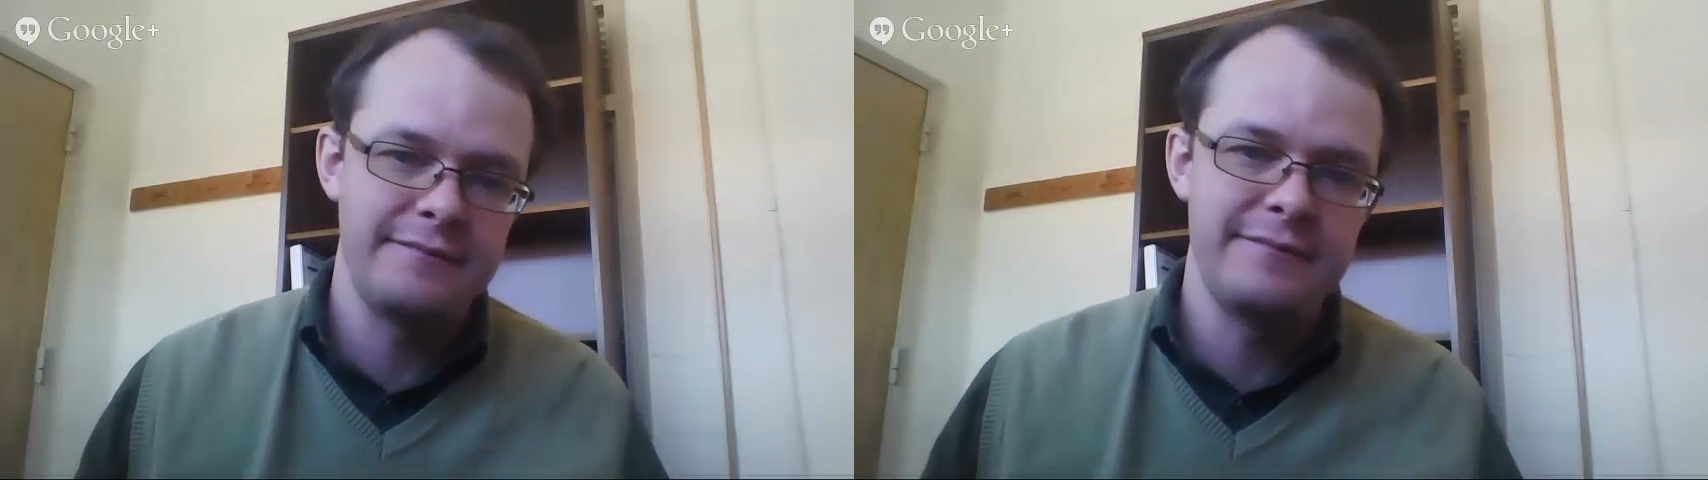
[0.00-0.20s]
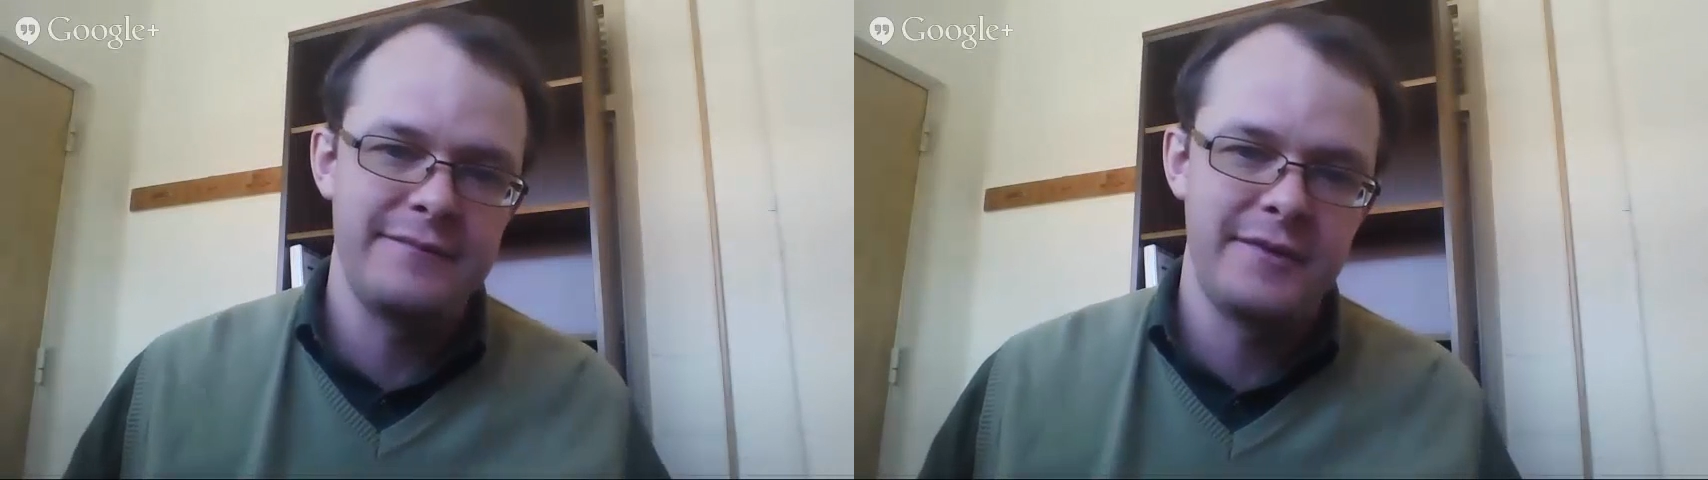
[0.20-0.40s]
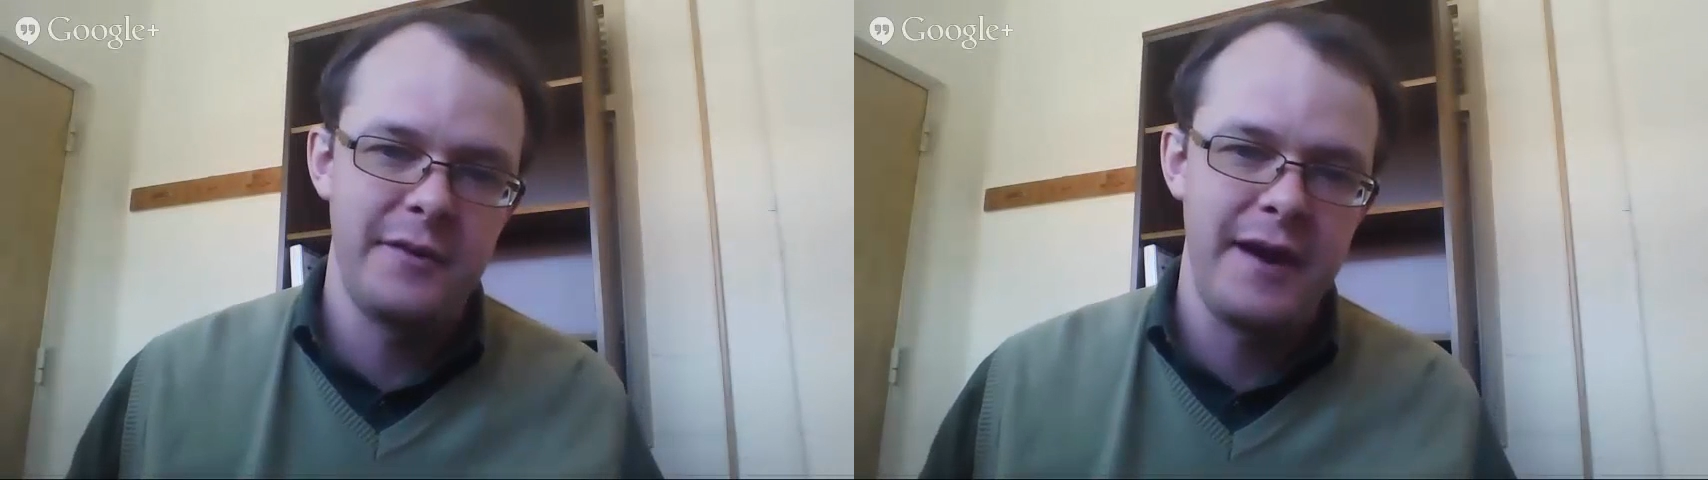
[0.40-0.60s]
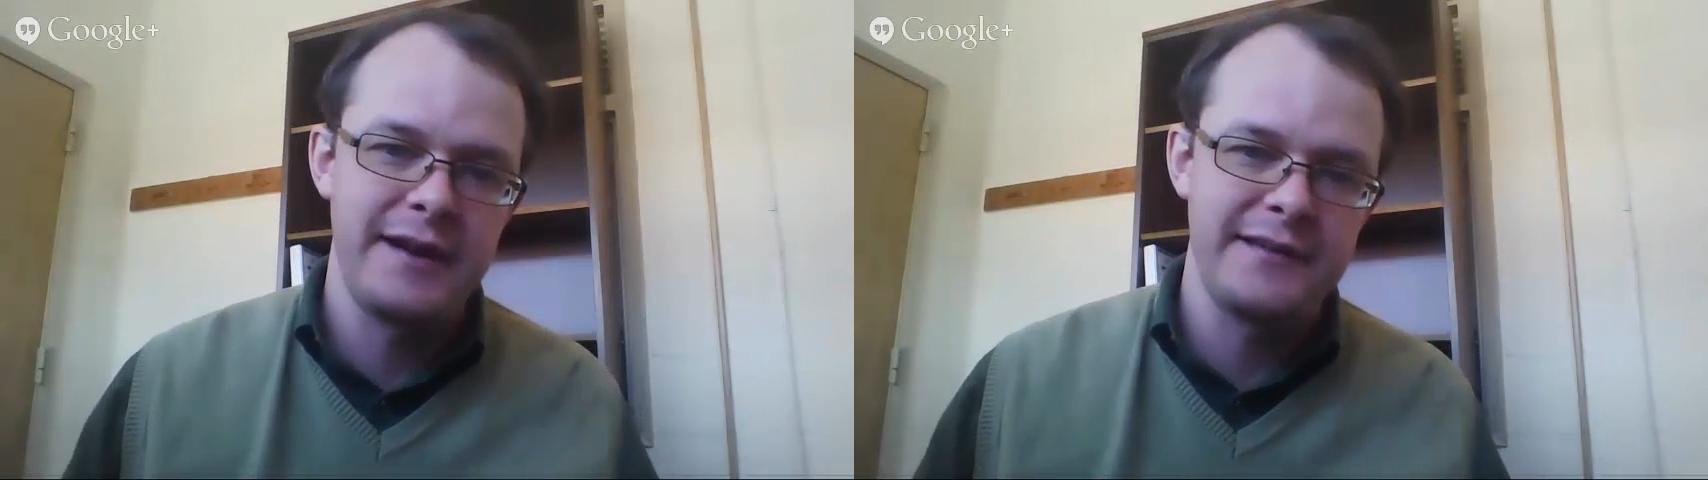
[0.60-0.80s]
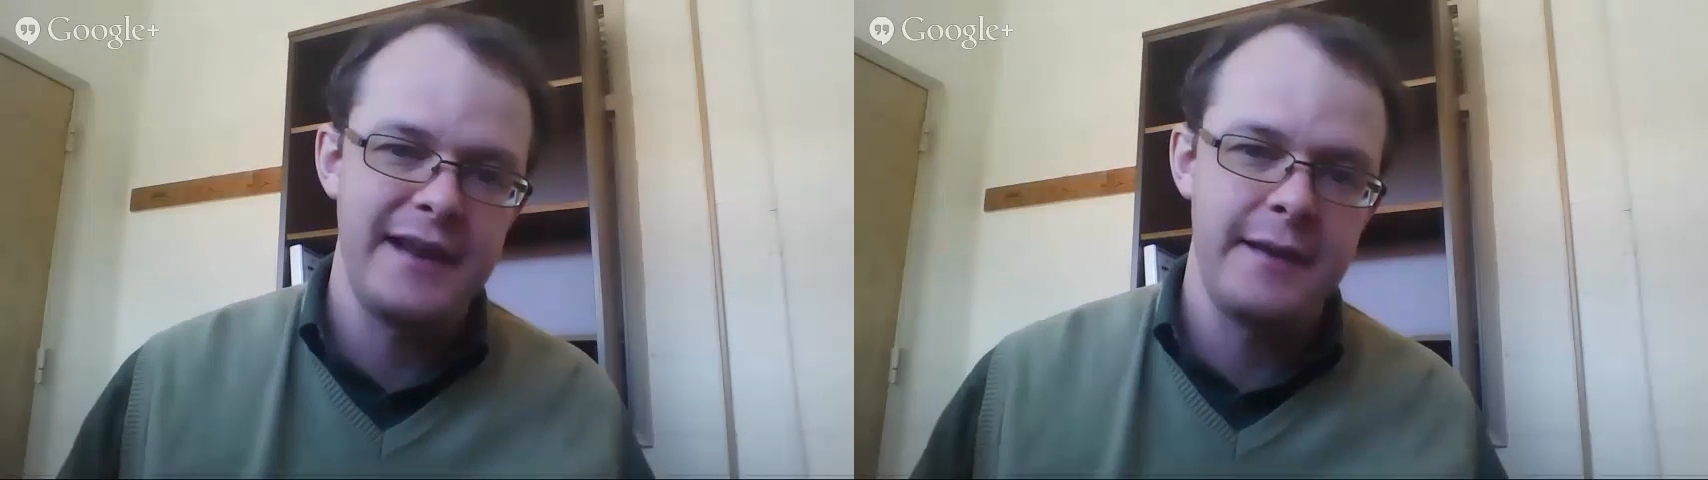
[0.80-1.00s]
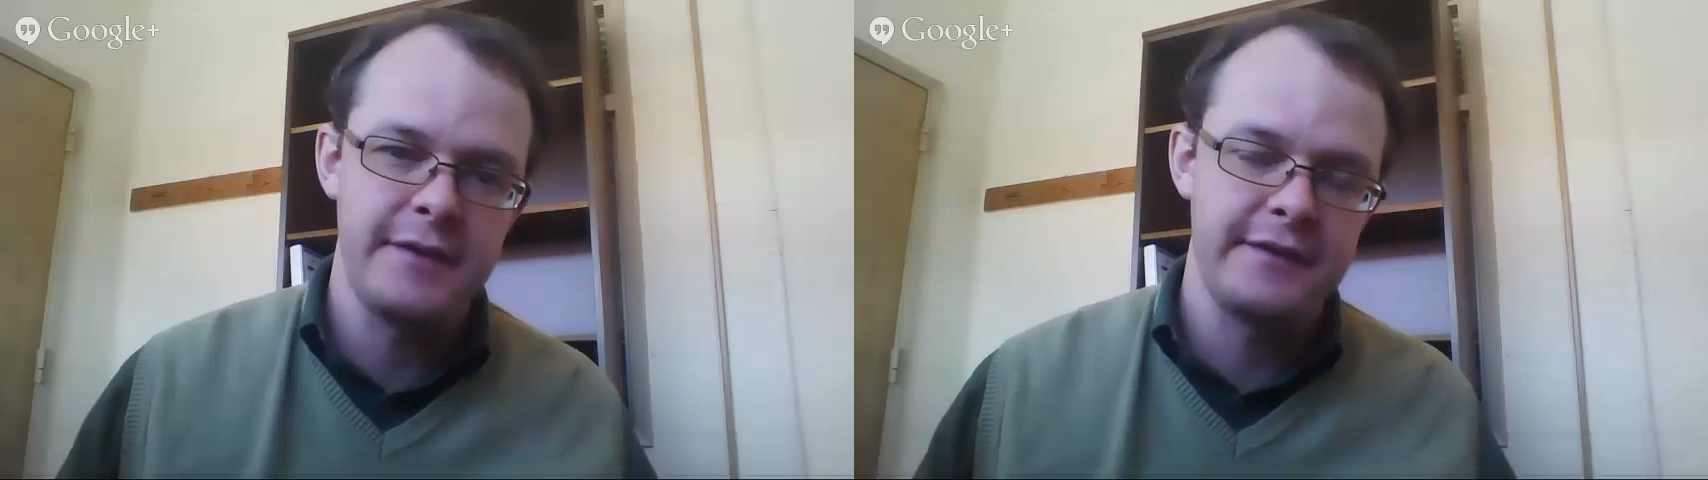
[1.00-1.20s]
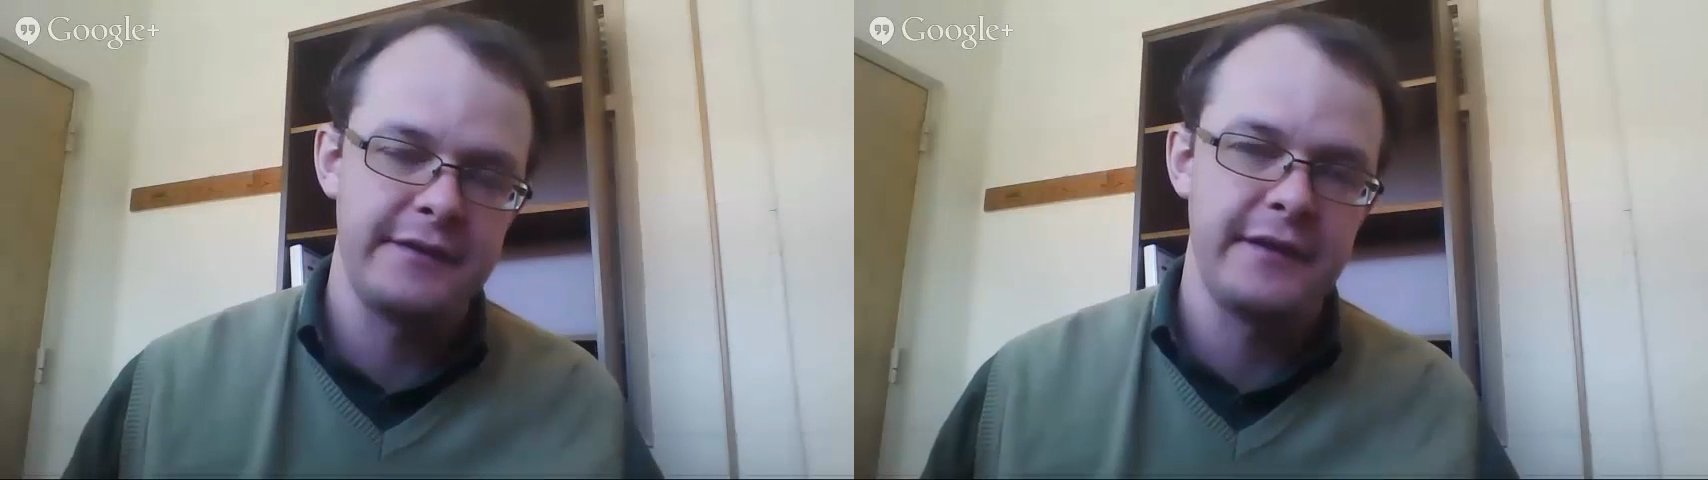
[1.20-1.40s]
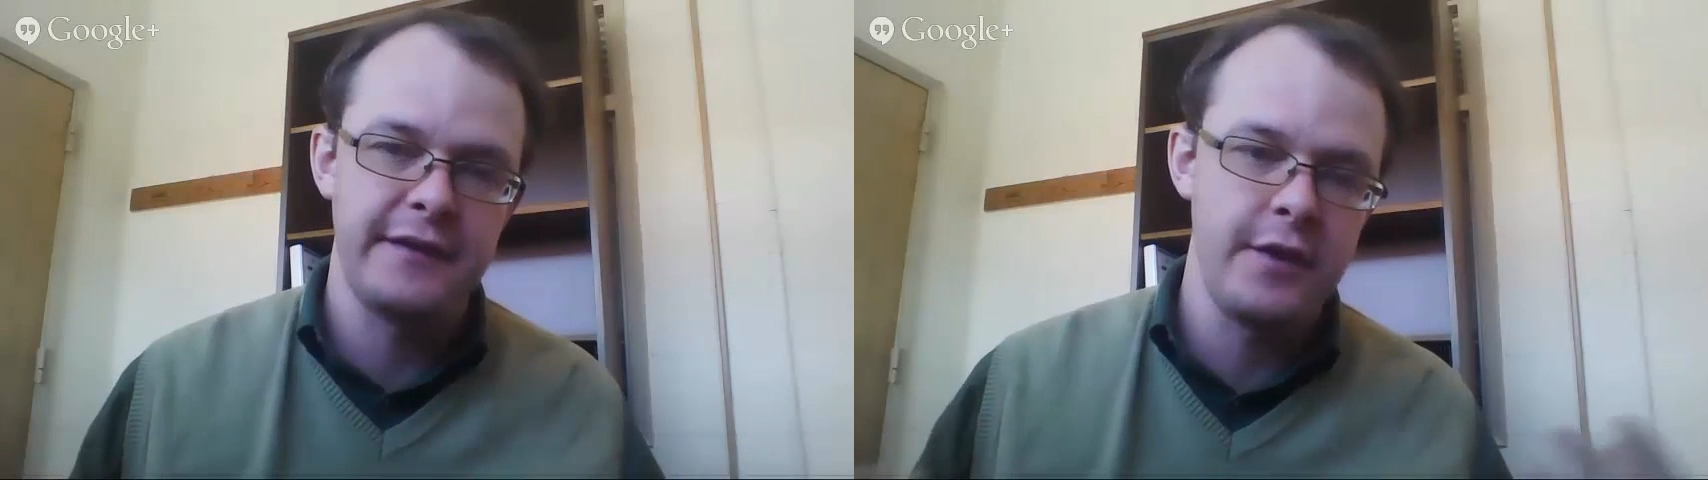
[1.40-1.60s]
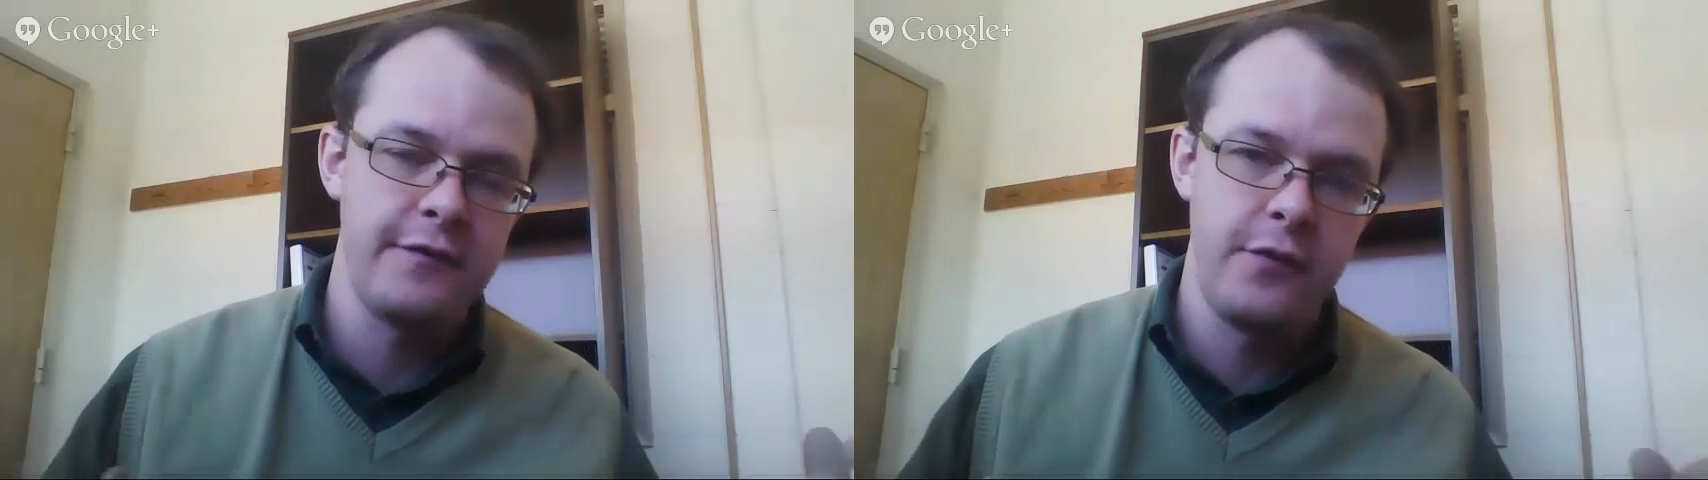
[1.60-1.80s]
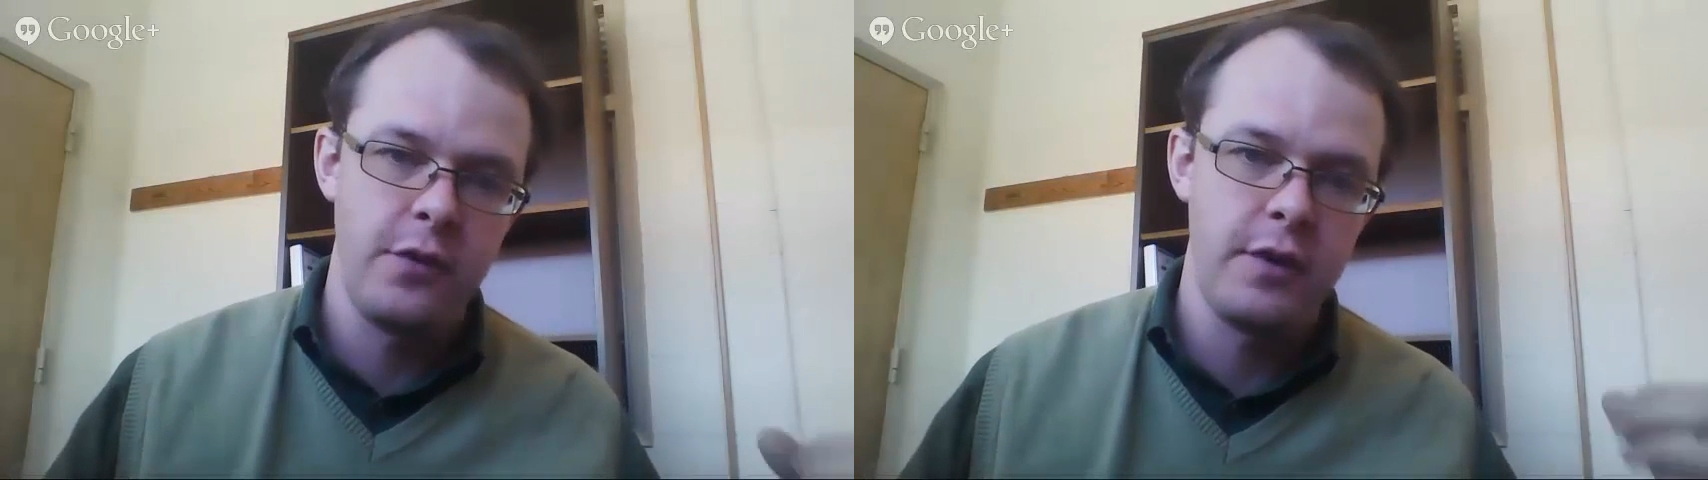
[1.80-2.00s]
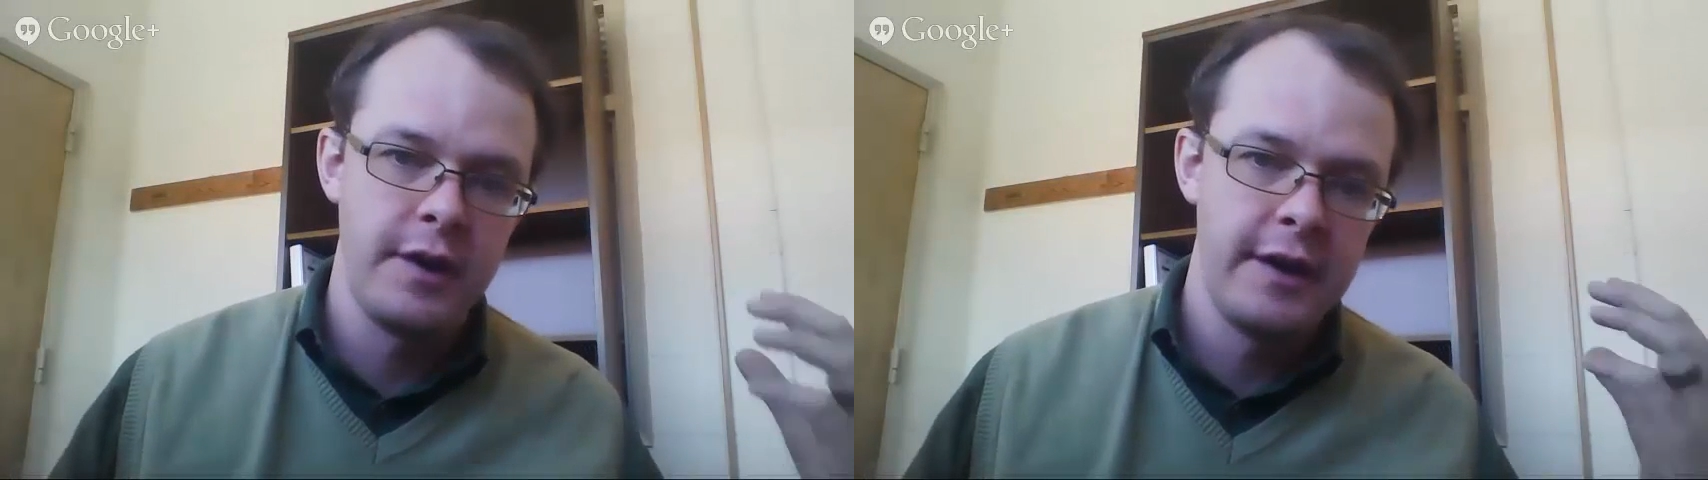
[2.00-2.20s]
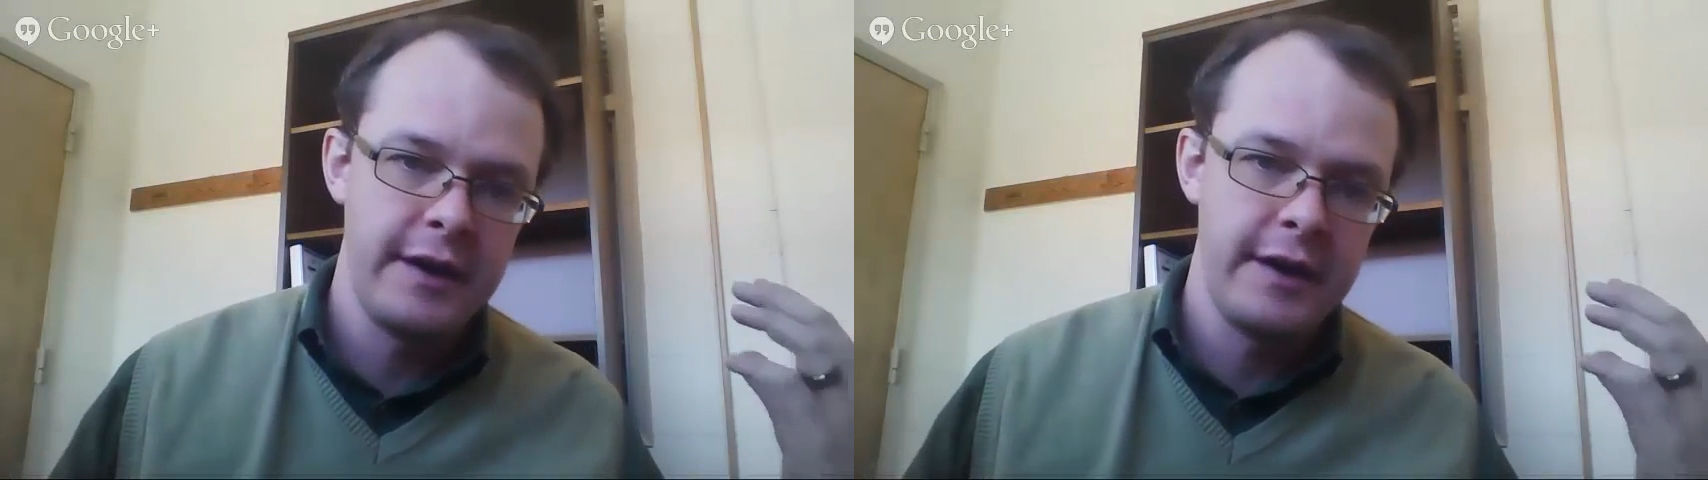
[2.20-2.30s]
and creating a statement that says, therefore,